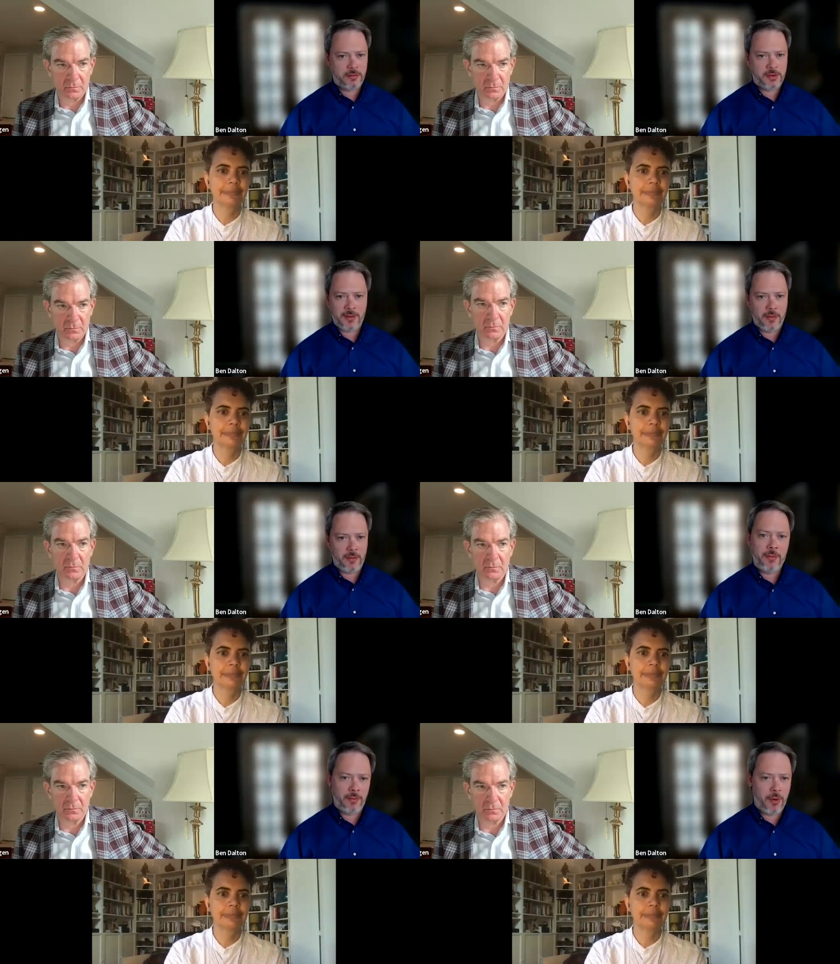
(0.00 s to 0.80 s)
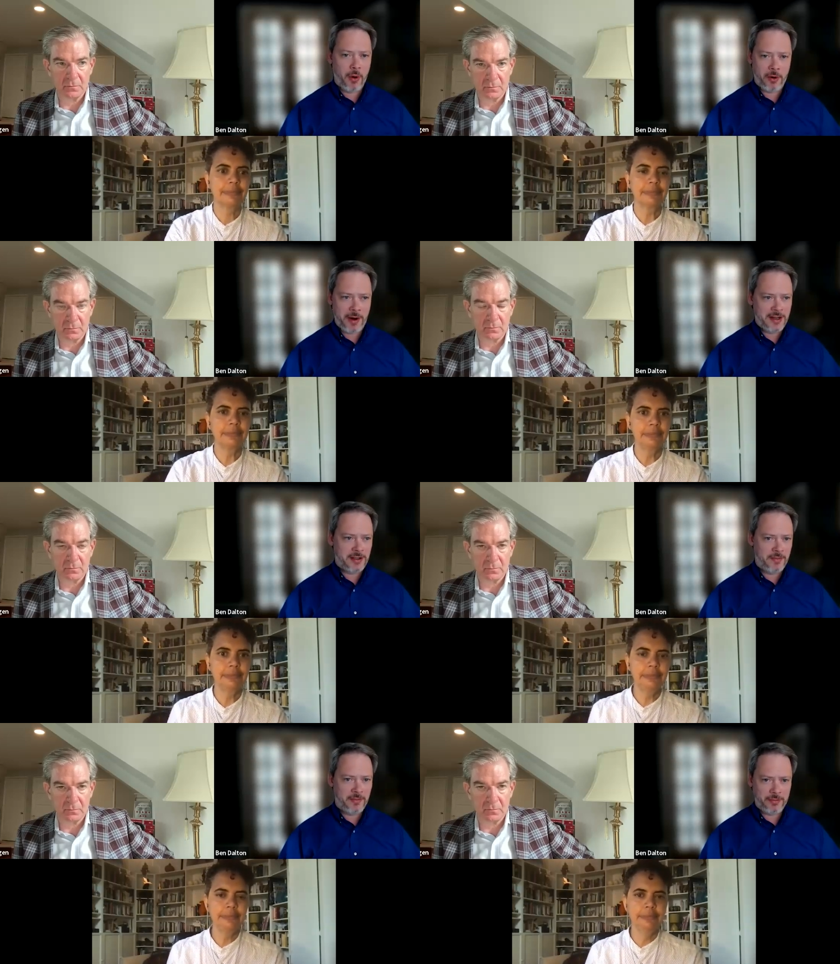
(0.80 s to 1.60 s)
Speaker 1: some poor
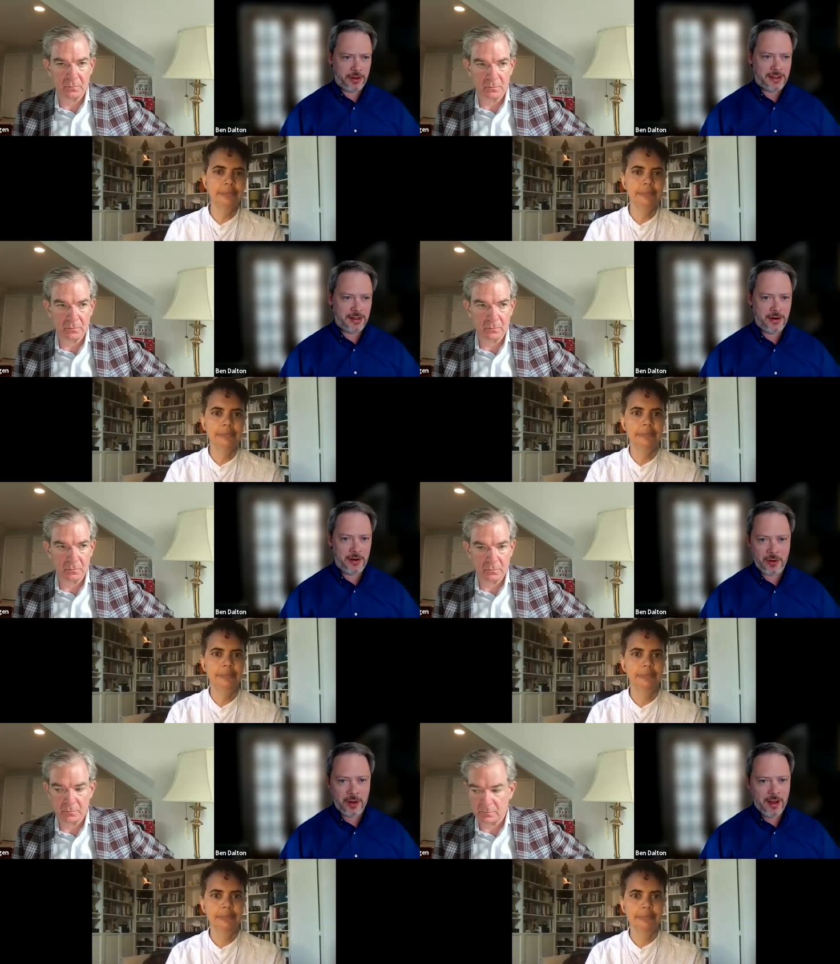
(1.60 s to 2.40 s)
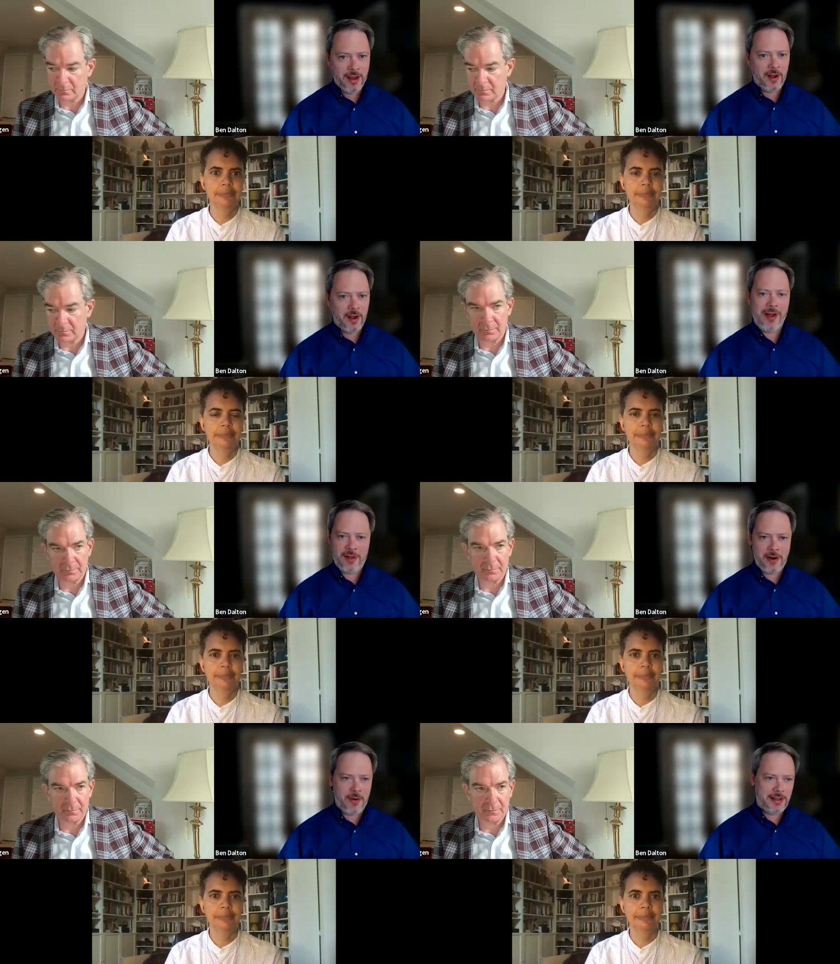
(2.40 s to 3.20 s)
random person who
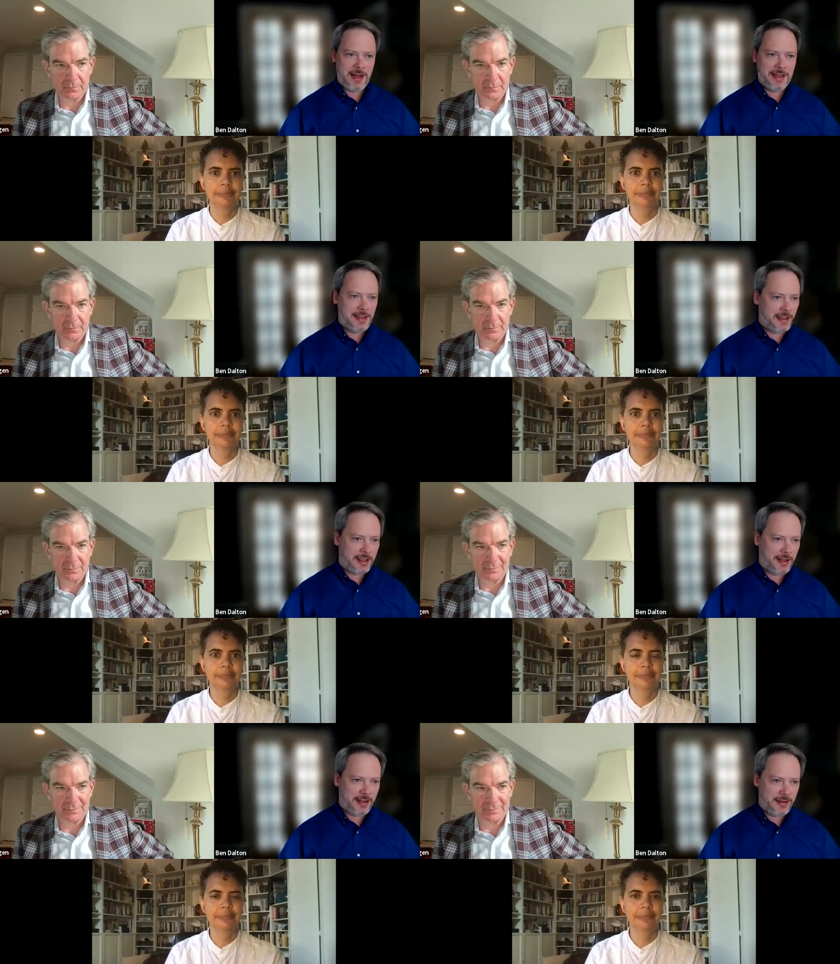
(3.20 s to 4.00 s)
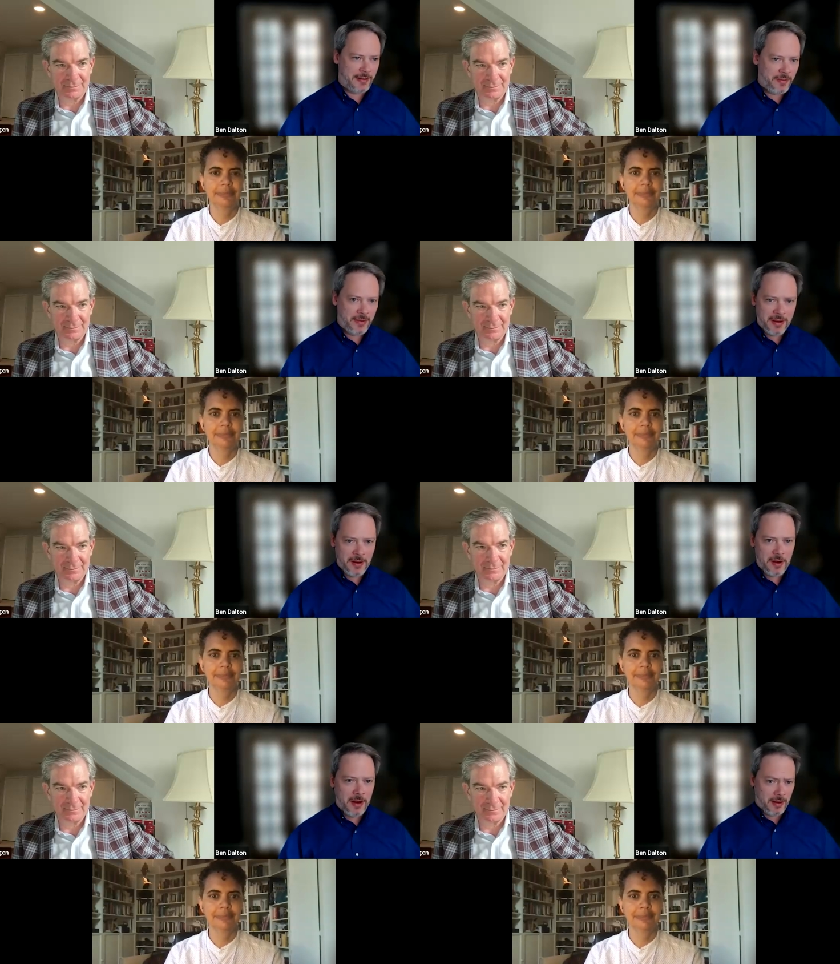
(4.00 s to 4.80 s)
lightly criticizes the
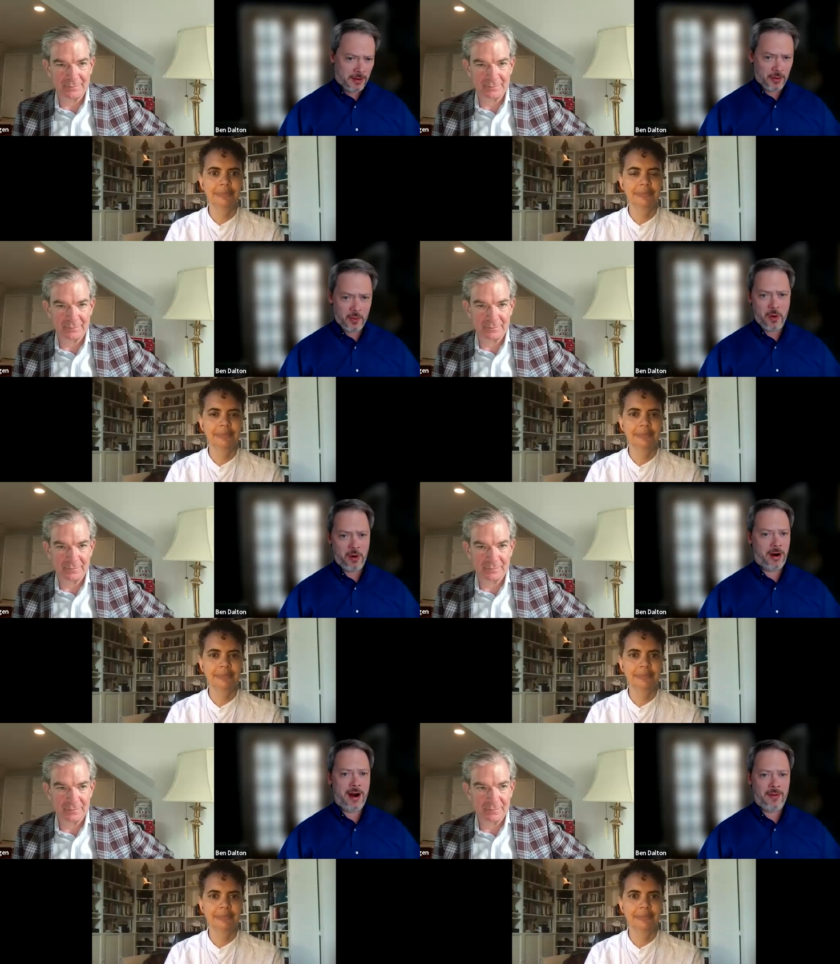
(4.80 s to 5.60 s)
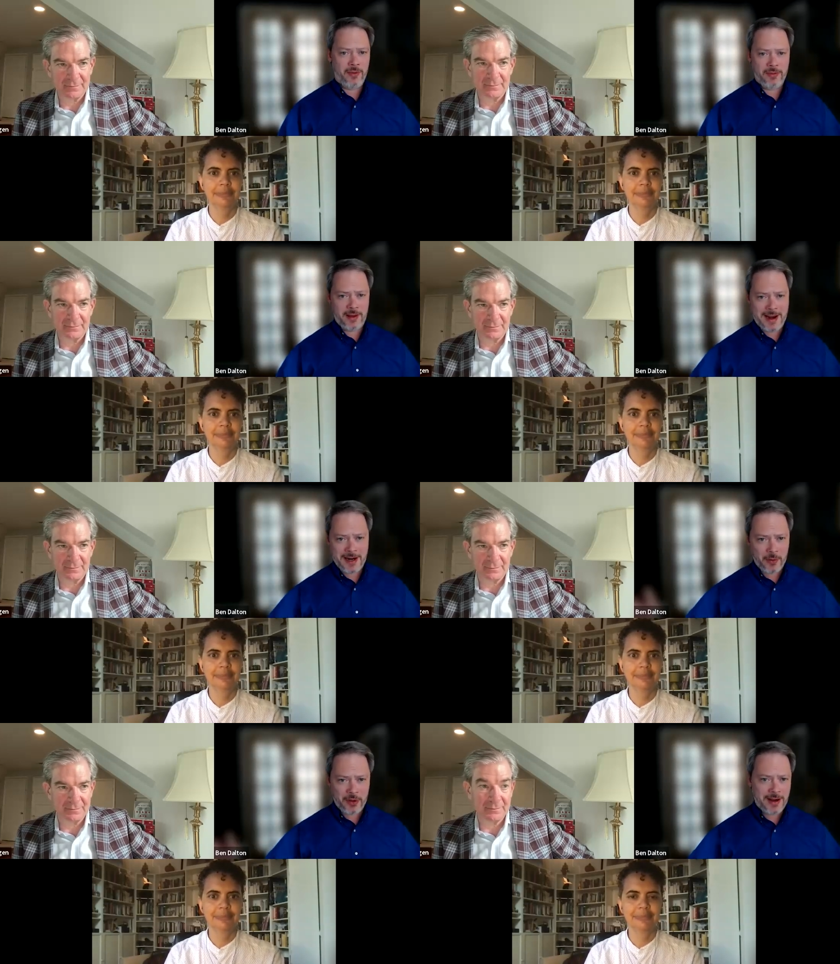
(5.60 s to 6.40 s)
the war and
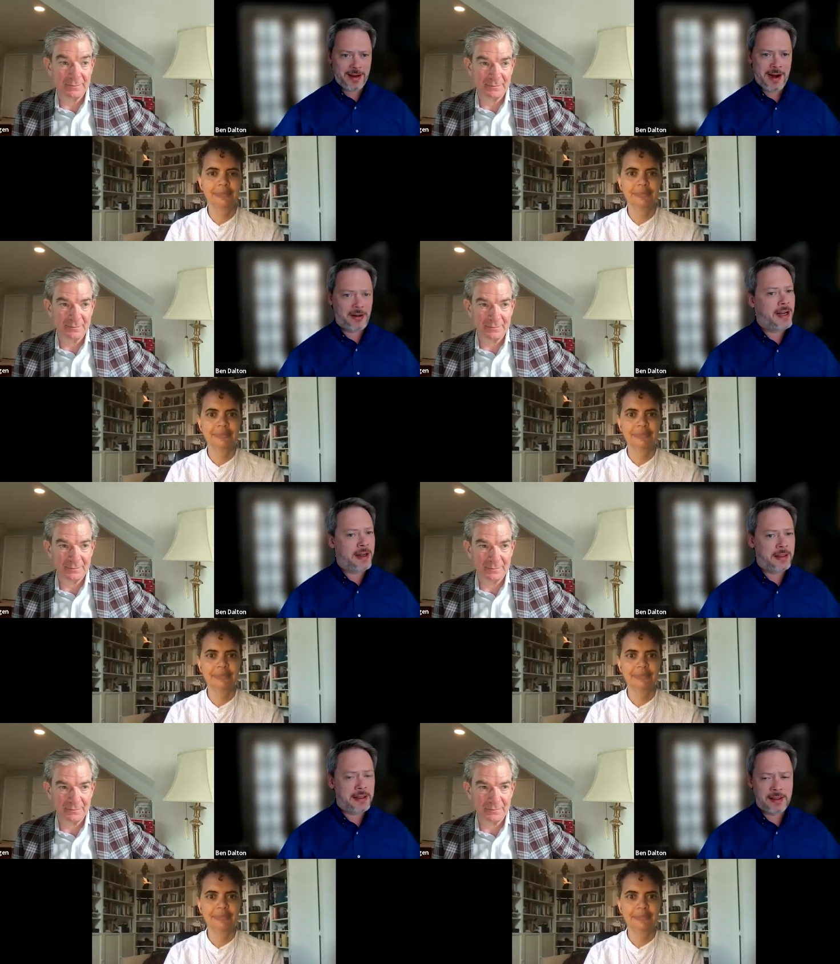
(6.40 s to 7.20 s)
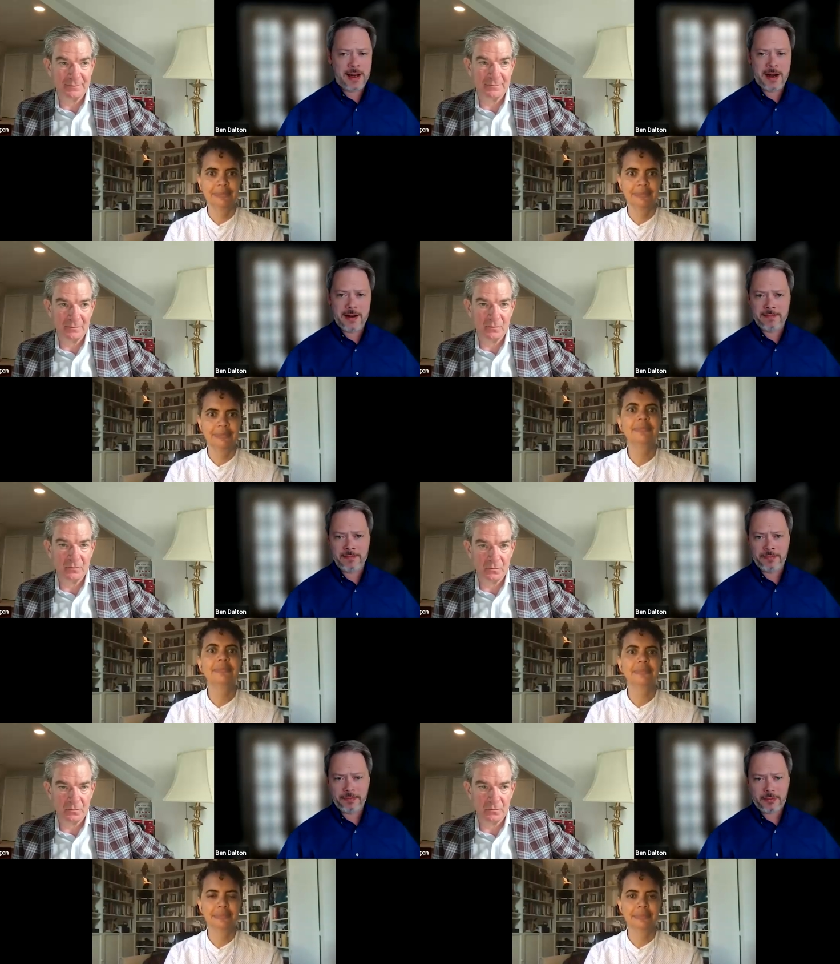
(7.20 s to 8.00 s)
end up with like a 10 year sentence um,